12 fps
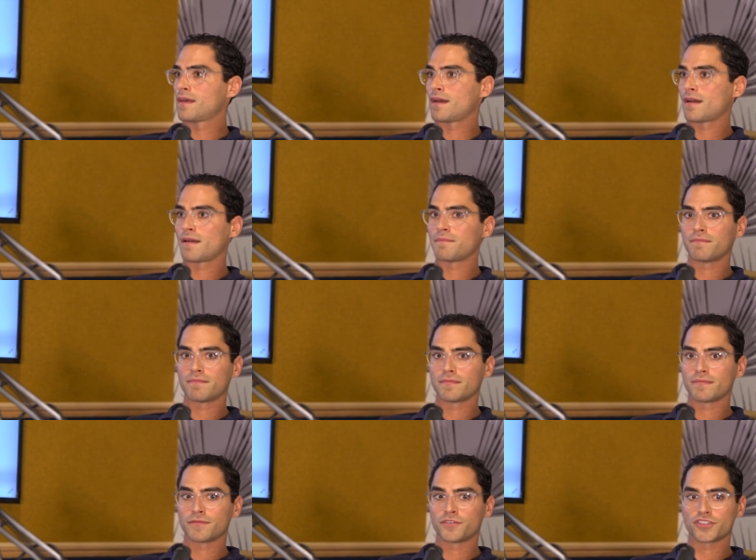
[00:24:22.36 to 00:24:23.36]
Um,
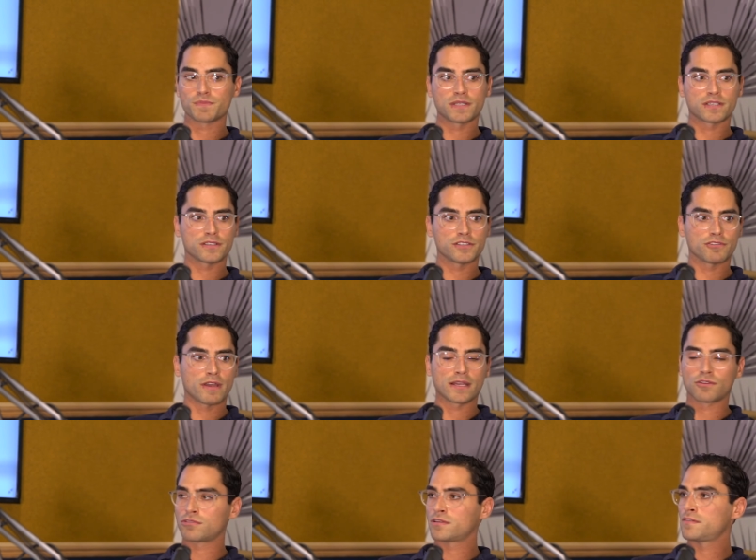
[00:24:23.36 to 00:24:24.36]
just because you're
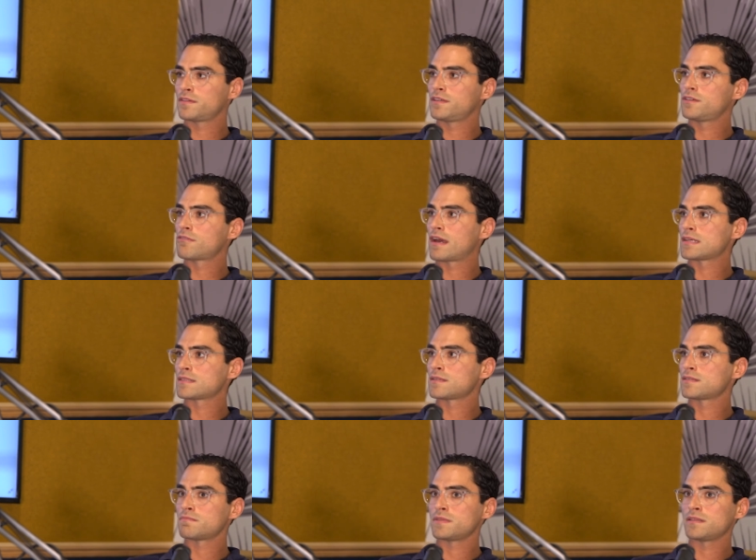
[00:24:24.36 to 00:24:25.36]
headquartered in the U S
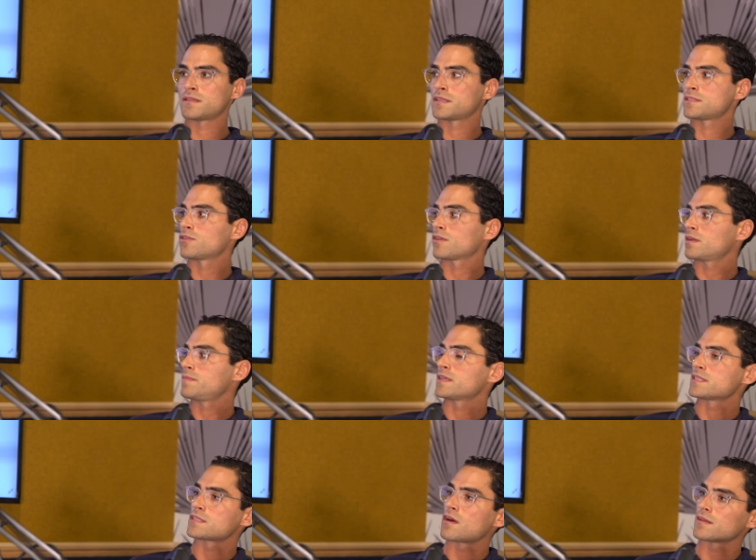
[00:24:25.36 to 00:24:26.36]
doesn't mean that there's not going to be
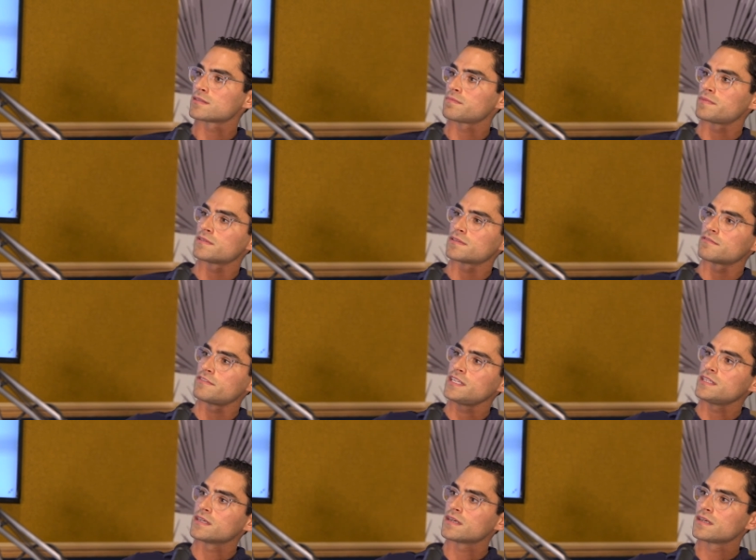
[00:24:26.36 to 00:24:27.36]
a startup in
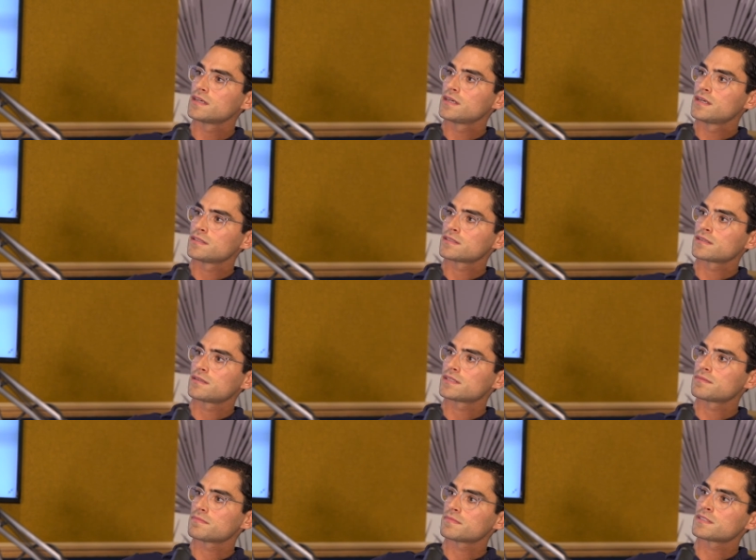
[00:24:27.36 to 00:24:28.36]
Slovenia that's going to
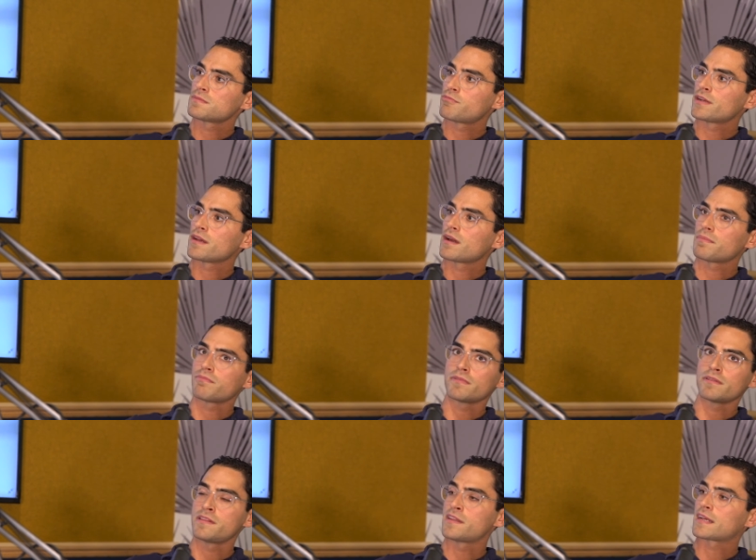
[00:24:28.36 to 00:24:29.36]
sp spring up
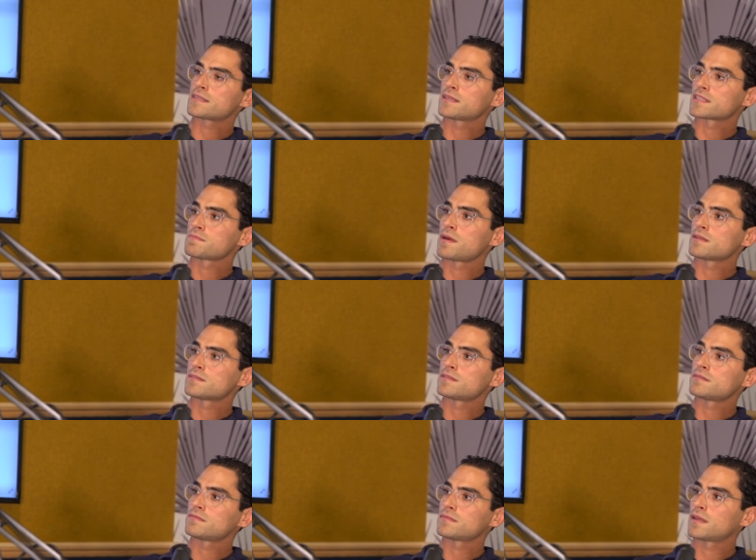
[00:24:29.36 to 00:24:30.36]
within the next six months
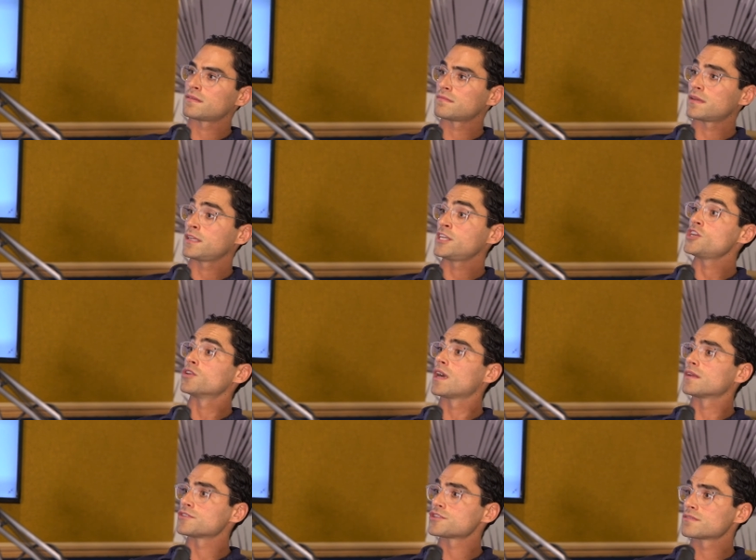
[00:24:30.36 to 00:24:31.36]
and, and, and eat your
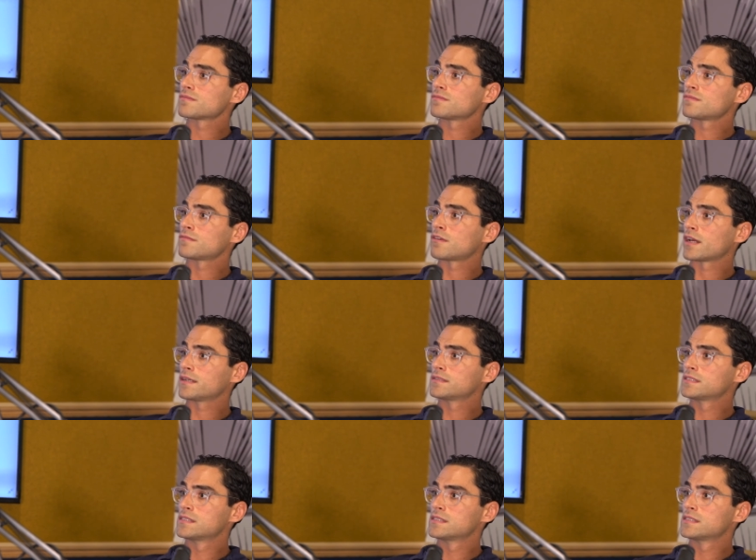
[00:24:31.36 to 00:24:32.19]
lunch, right?